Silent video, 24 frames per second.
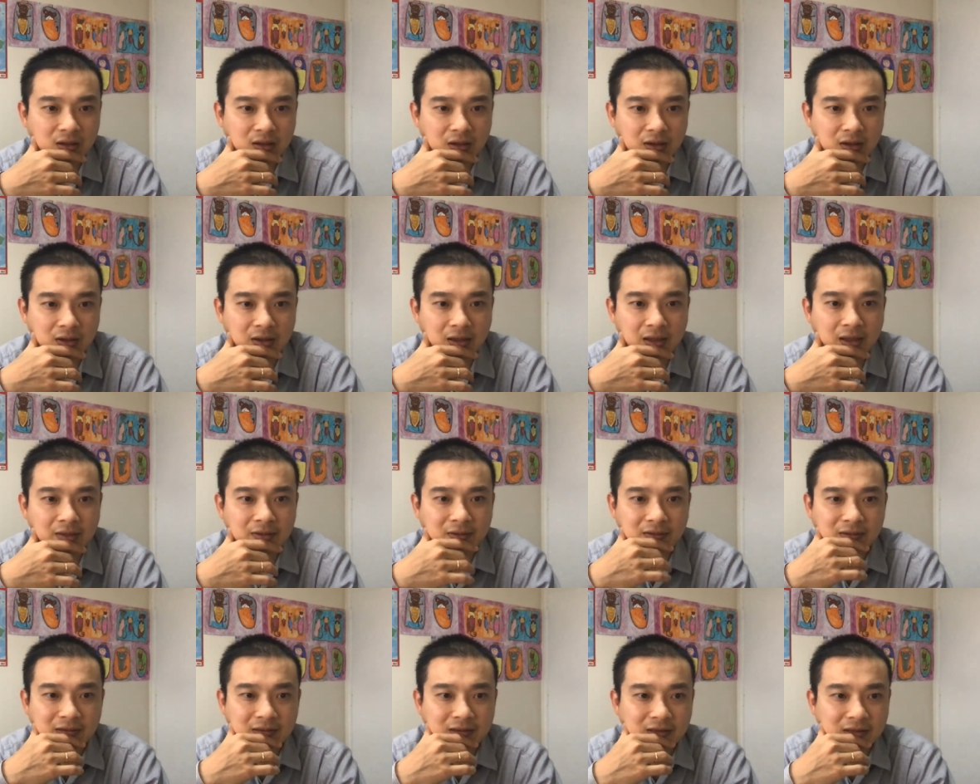Okay,
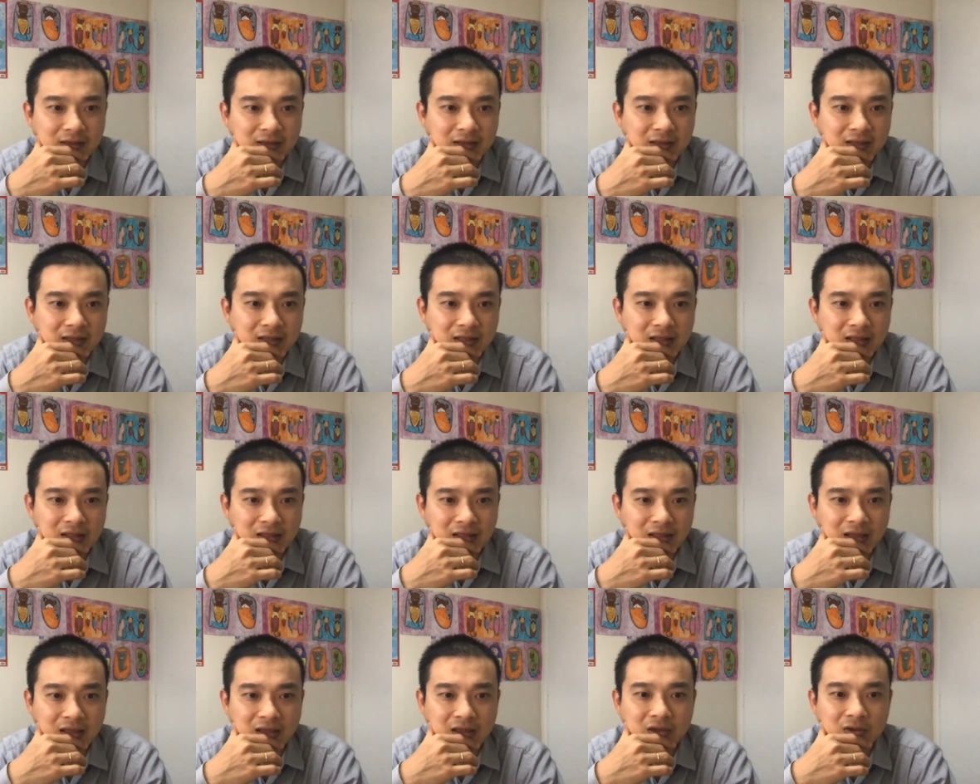
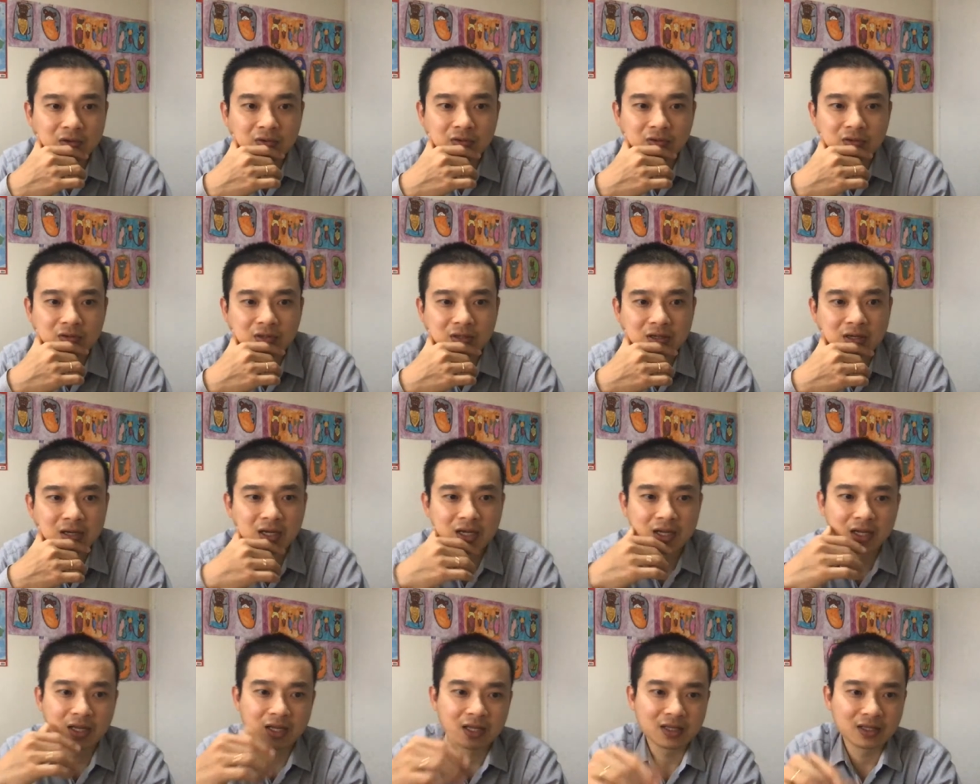thank you,
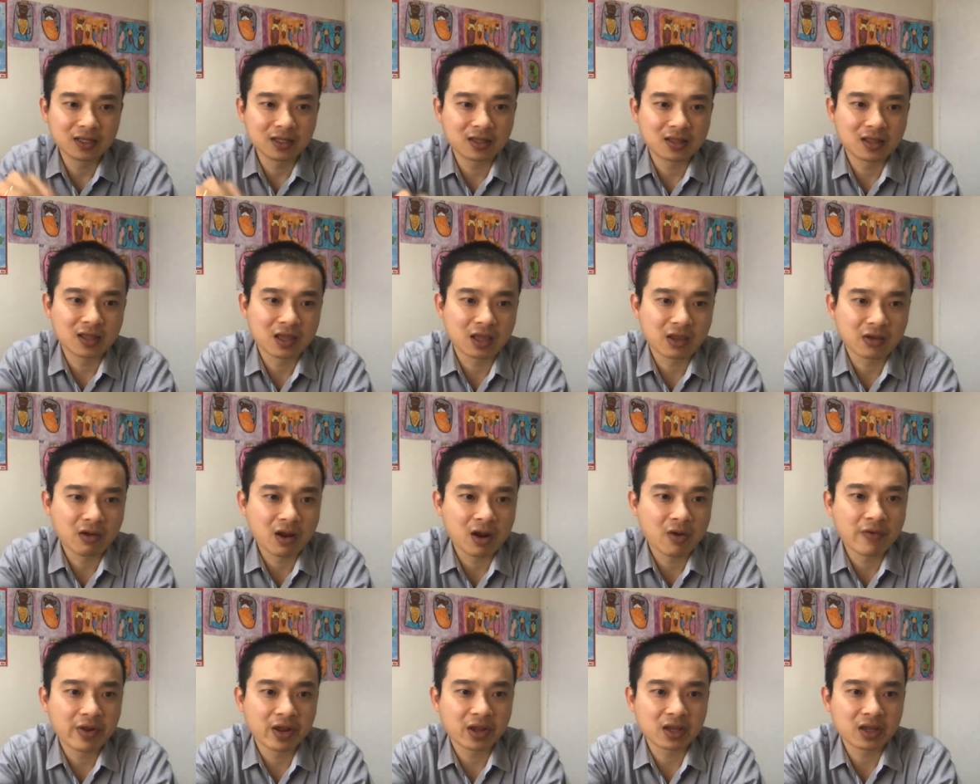and thank you
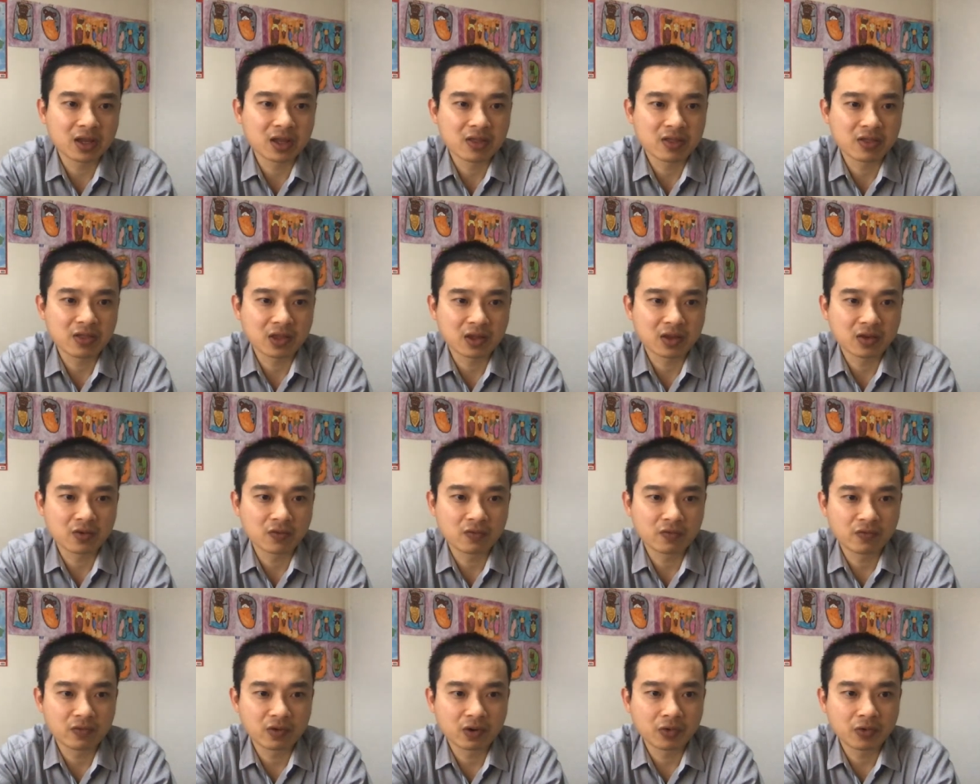Eric, and thank
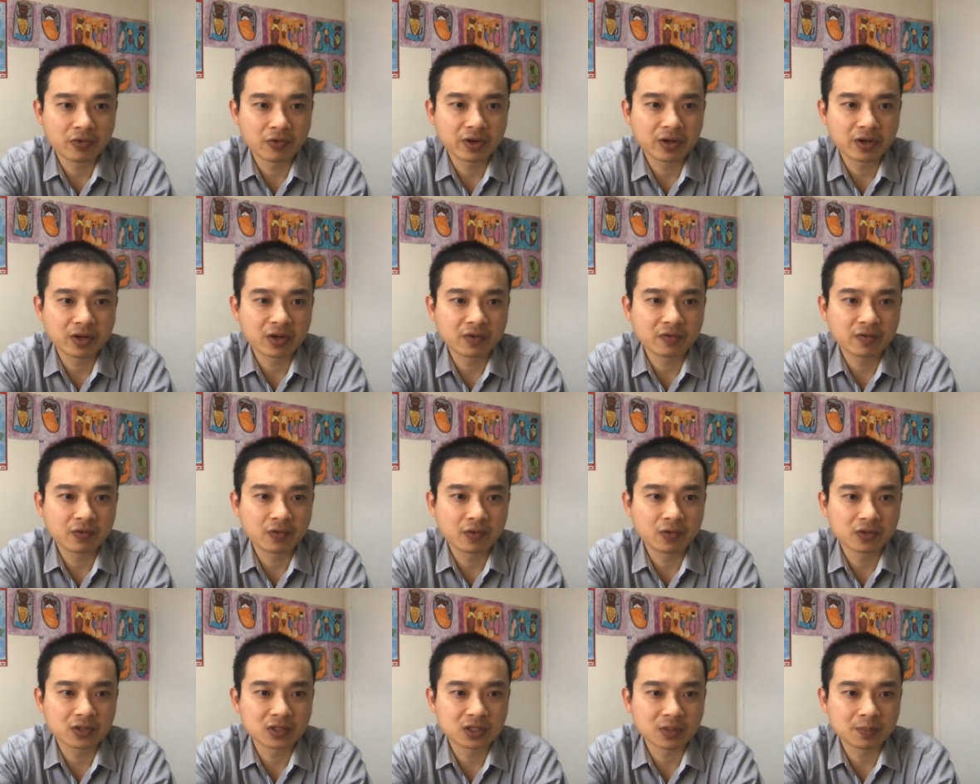you Veronica for
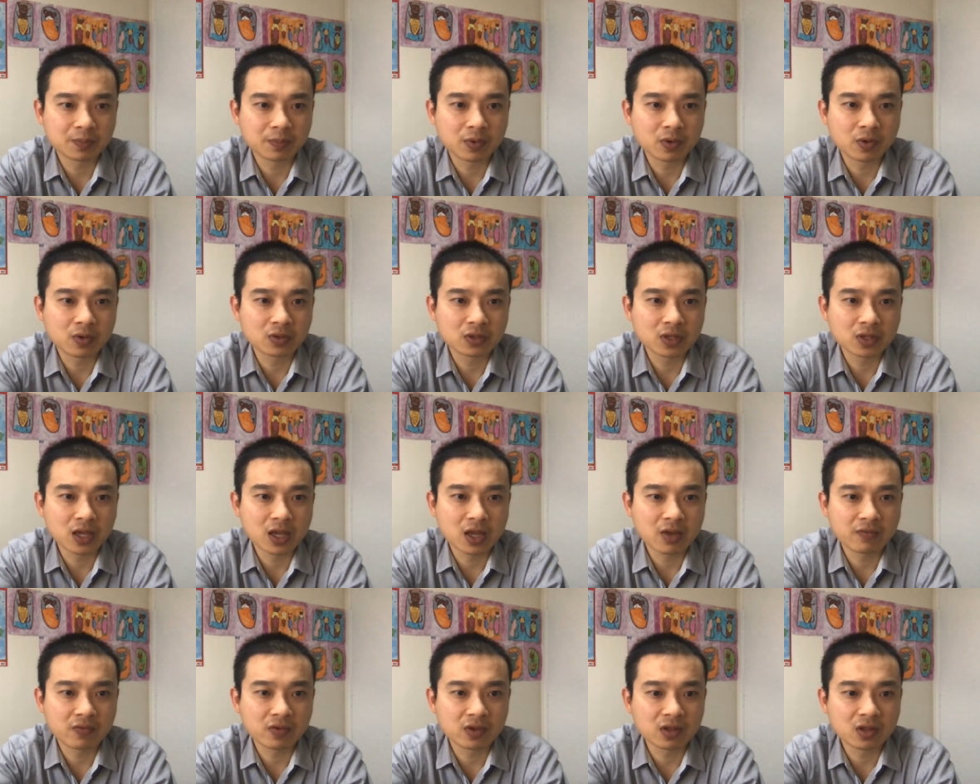your support
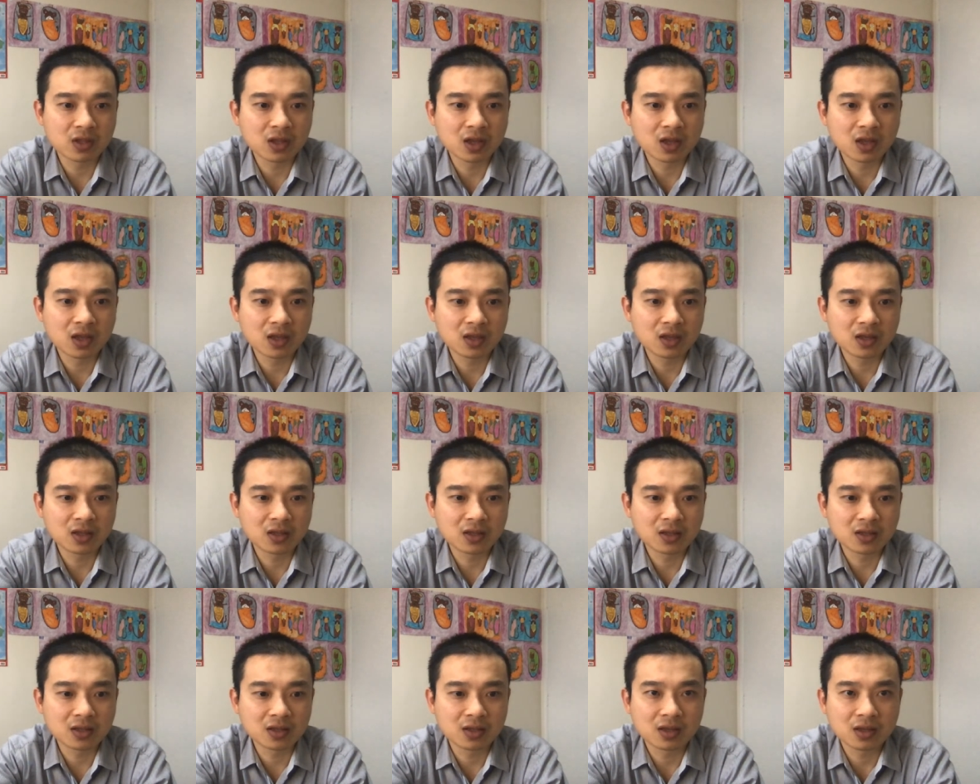every day
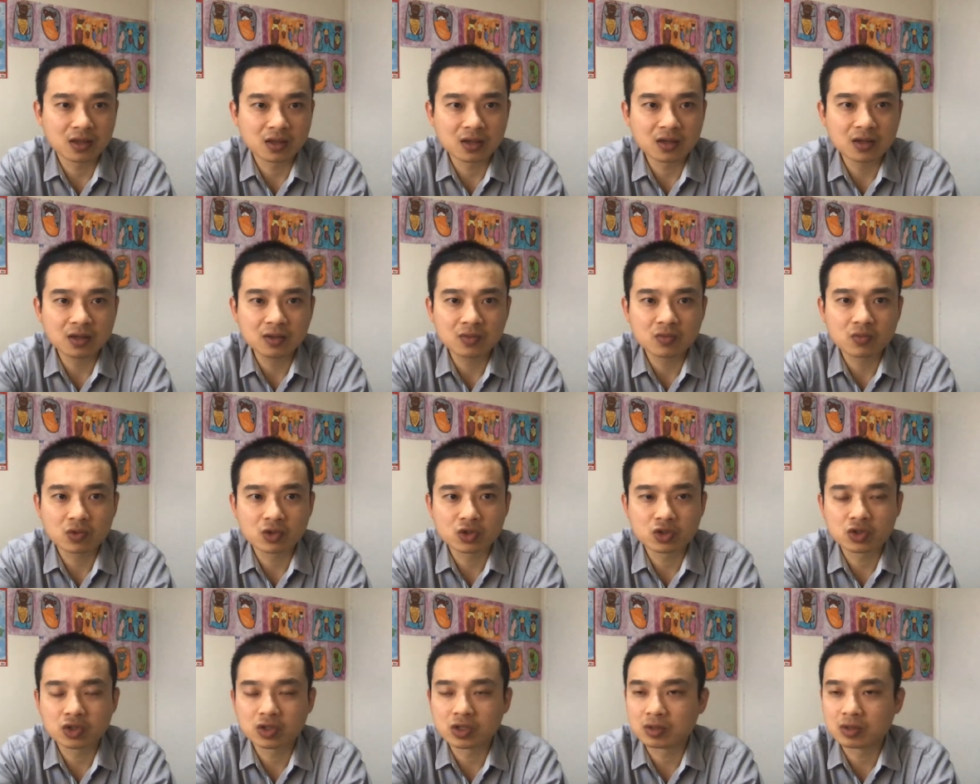in here,
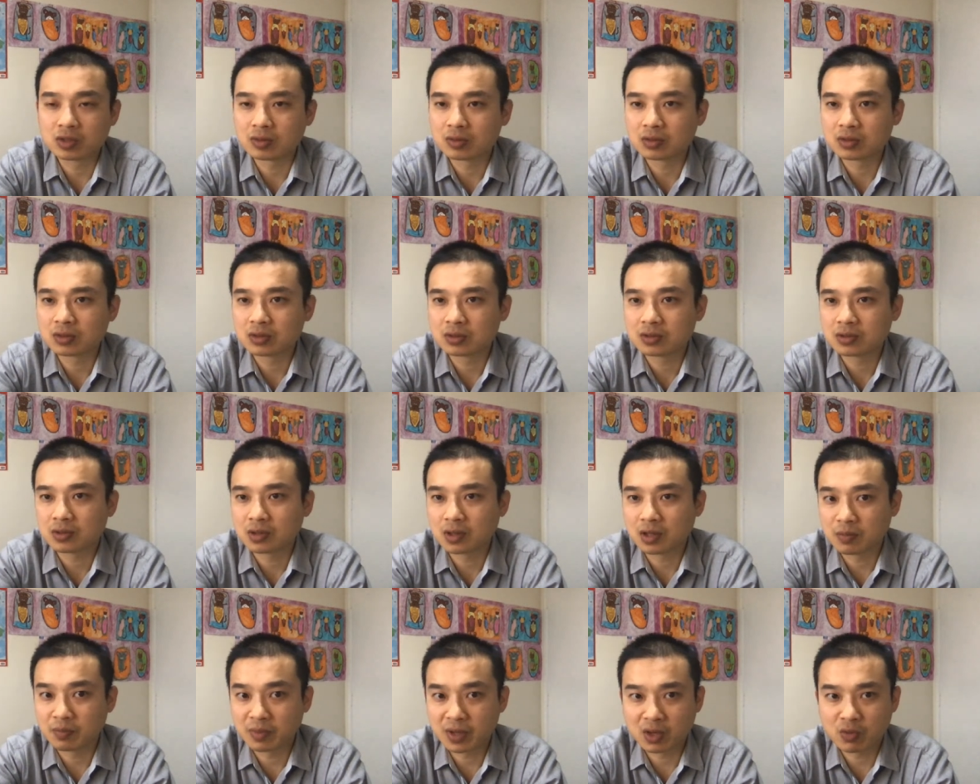watching
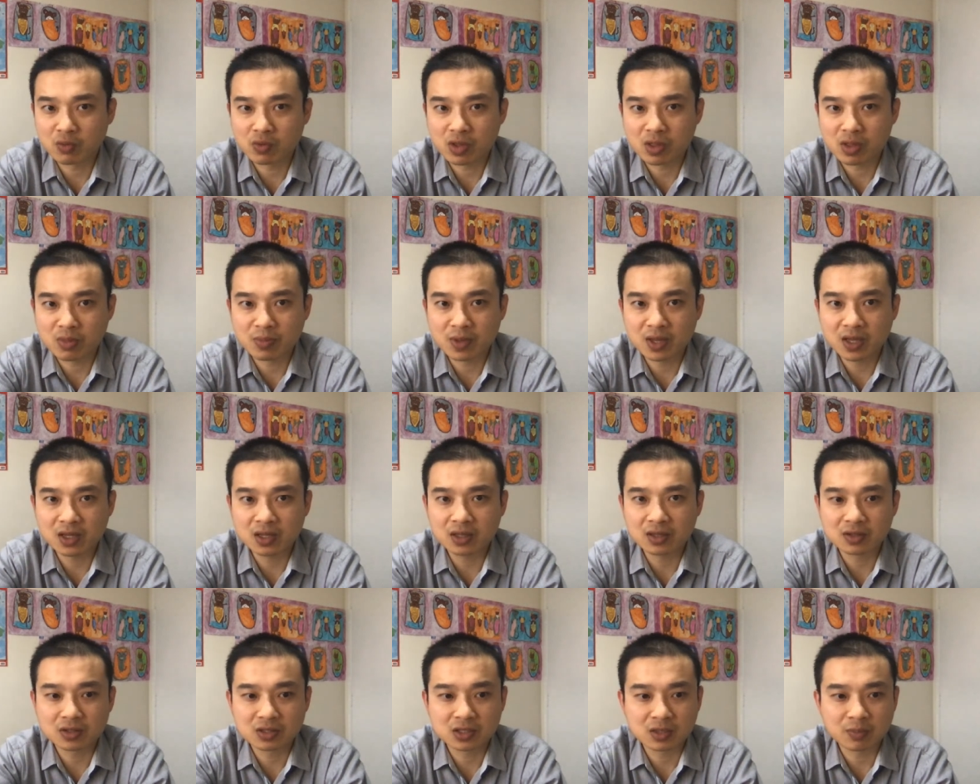and being with me,
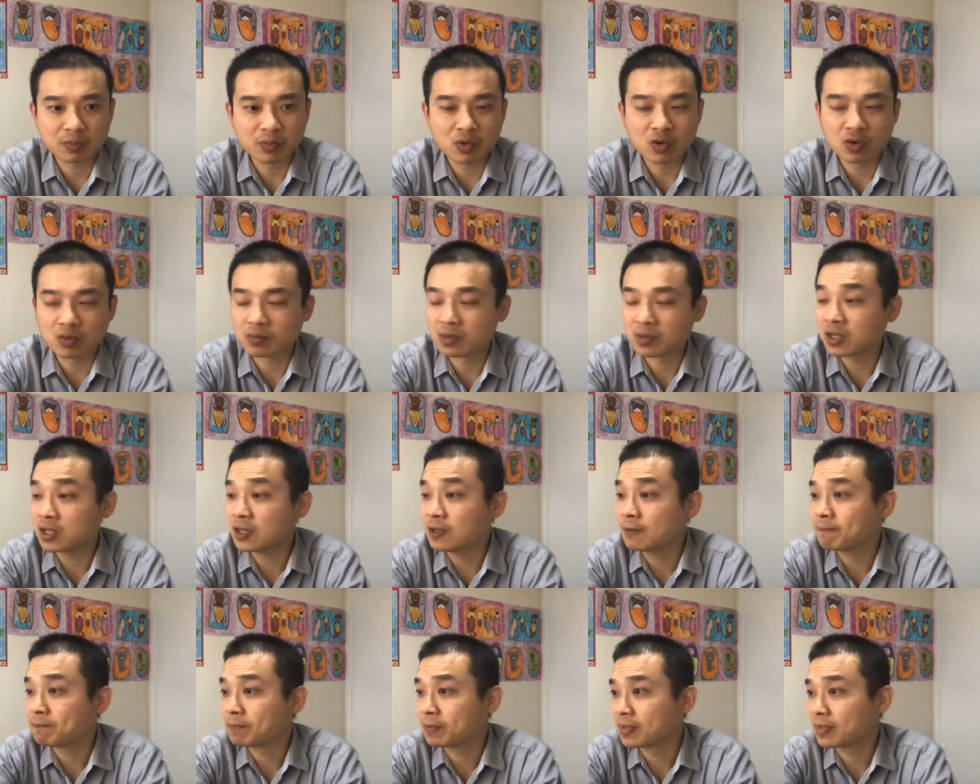support me.